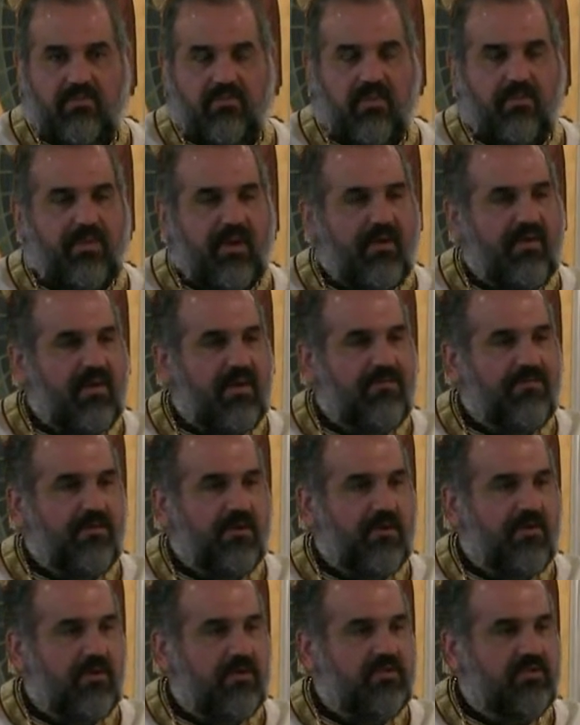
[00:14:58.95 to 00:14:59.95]
preparing
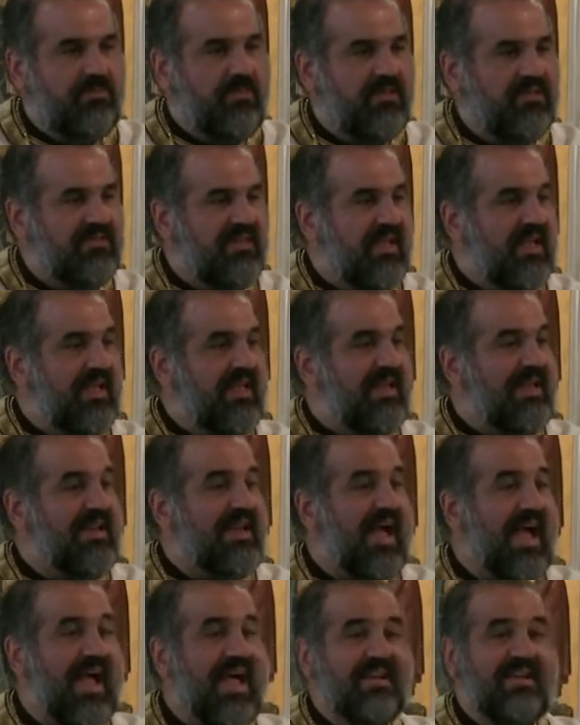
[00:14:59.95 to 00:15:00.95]
for Christmas
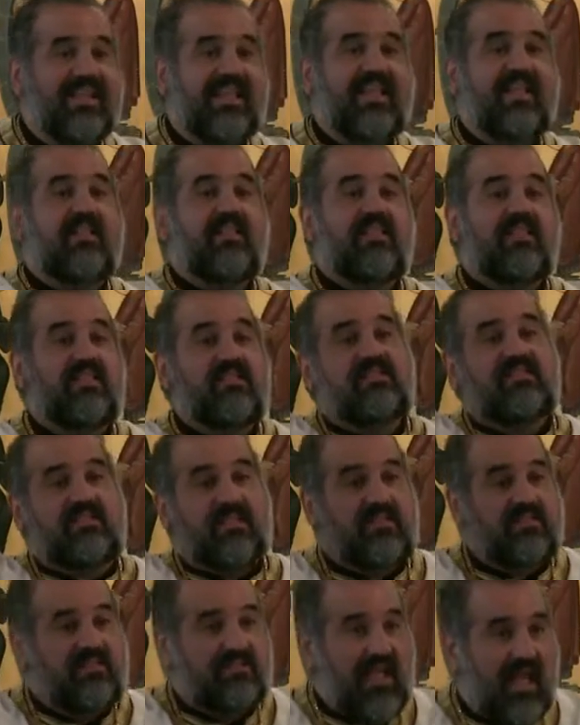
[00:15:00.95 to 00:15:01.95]
not in the
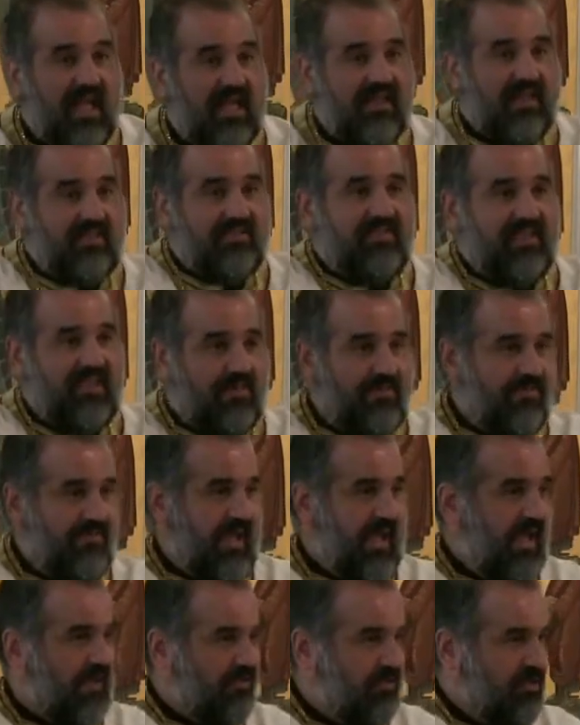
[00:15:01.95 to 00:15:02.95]
society
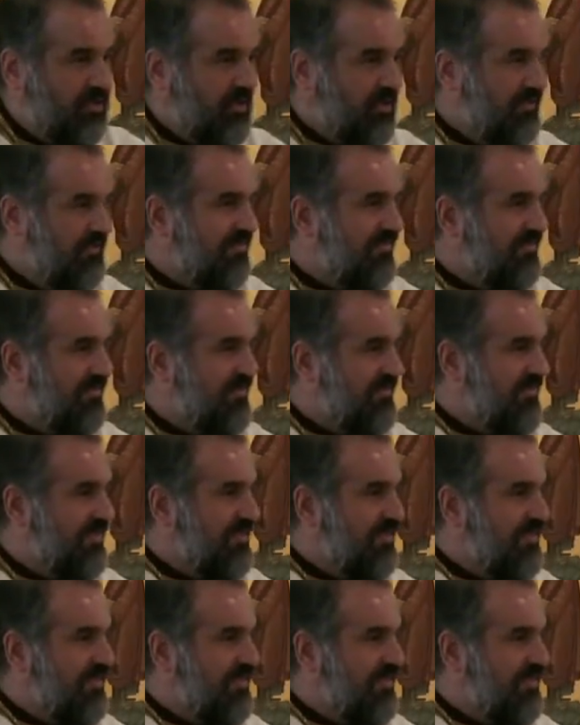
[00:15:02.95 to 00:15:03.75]
fashion